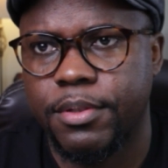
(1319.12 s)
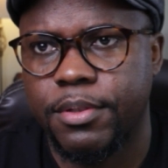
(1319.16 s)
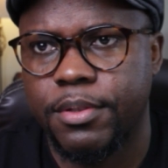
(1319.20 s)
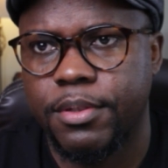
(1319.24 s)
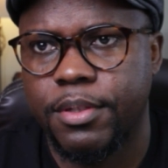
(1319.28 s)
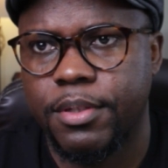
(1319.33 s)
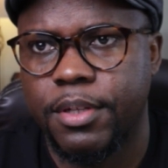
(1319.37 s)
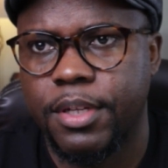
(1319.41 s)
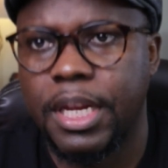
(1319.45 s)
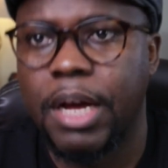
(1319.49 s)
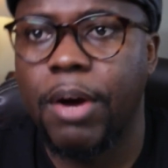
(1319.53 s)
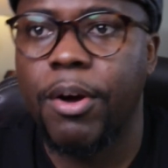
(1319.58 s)

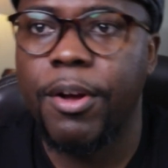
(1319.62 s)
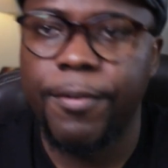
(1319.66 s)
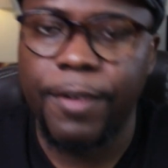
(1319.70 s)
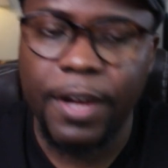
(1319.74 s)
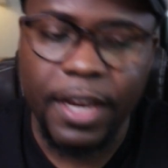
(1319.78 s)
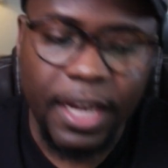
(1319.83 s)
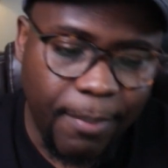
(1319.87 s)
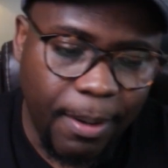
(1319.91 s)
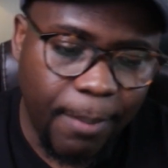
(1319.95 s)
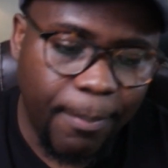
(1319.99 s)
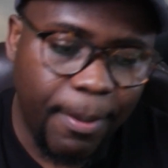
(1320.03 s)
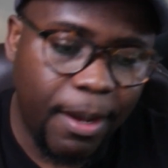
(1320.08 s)
Now, if
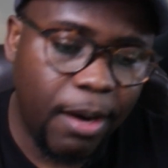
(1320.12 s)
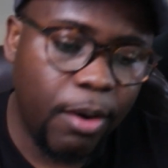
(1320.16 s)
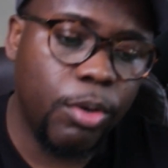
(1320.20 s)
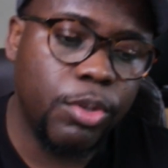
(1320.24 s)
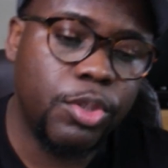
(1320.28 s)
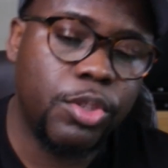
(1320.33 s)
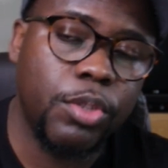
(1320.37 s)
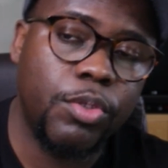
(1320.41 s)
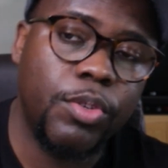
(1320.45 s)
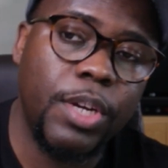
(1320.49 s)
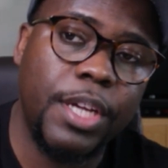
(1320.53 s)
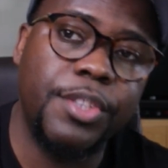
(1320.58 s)
Adama Barrow
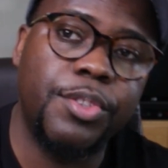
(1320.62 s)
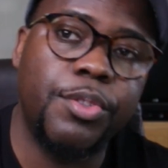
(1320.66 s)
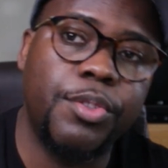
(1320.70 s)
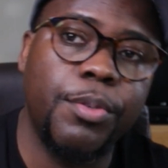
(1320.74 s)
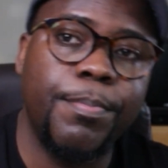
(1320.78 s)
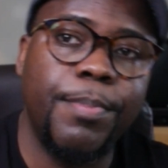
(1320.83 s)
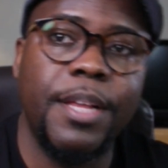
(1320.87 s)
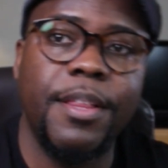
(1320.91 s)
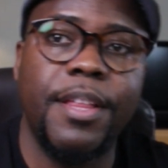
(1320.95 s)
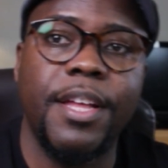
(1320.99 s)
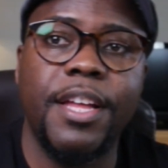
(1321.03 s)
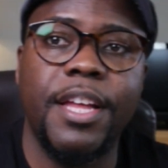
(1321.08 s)
also tries to
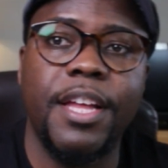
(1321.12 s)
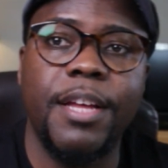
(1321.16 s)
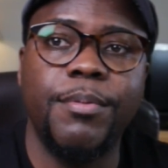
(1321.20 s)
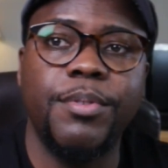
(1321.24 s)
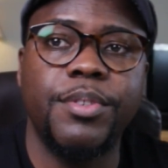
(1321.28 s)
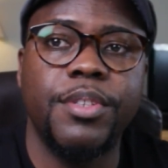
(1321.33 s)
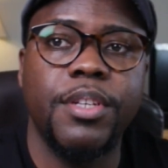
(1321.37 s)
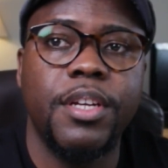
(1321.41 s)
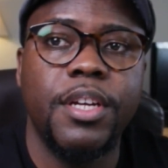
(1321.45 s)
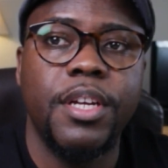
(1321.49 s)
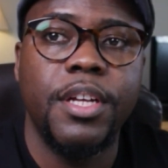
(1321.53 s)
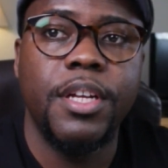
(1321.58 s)
play the games,
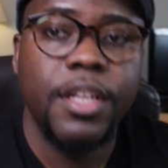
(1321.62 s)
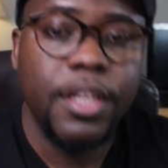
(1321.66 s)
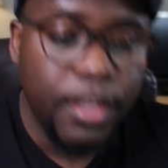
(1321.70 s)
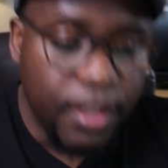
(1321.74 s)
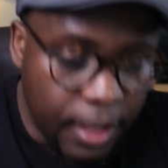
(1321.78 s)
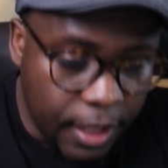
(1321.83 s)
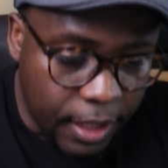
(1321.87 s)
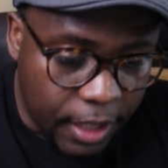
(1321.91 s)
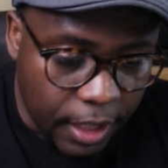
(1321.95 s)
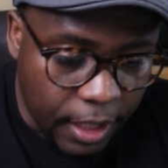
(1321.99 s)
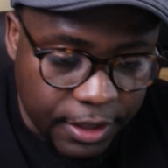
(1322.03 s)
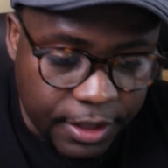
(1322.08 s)

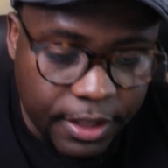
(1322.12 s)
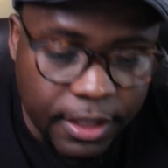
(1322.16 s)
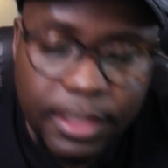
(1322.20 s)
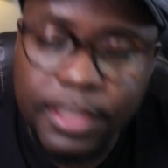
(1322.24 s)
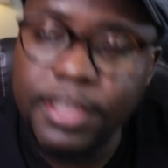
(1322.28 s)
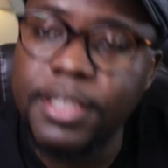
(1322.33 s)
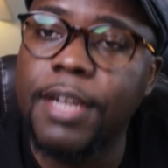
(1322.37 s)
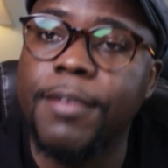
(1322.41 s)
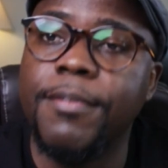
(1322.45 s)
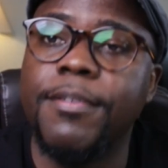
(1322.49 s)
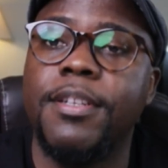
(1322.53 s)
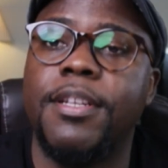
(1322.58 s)
they can still
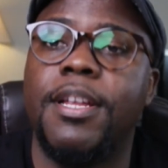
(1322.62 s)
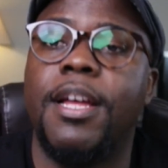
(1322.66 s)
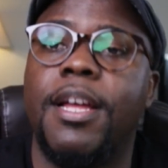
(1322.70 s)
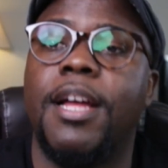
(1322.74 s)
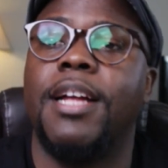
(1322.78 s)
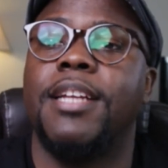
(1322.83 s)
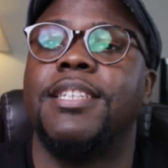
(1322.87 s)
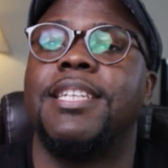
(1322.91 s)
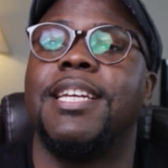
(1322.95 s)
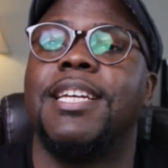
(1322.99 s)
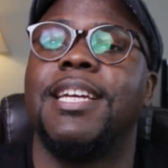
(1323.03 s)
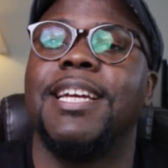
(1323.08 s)
intervene
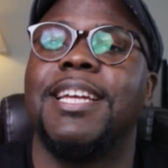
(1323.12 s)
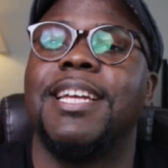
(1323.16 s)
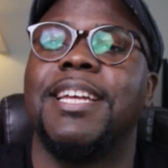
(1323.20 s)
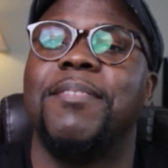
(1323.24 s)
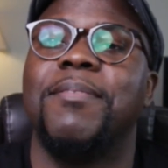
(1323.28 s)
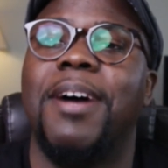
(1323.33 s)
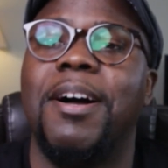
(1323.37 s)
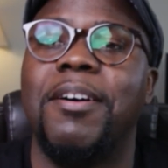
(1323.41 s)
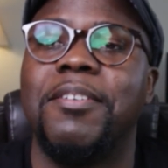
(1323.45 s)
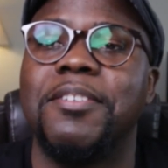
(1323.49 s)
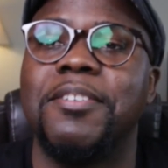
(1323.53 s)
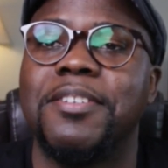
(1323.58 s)
and take him
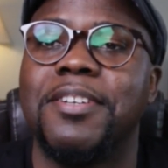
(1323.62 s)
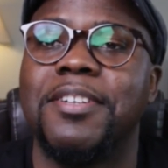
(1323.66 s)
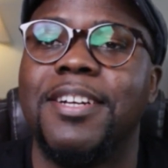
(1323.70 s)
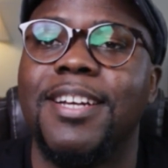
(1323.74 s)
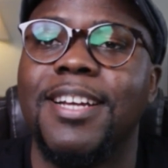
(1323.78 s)
out.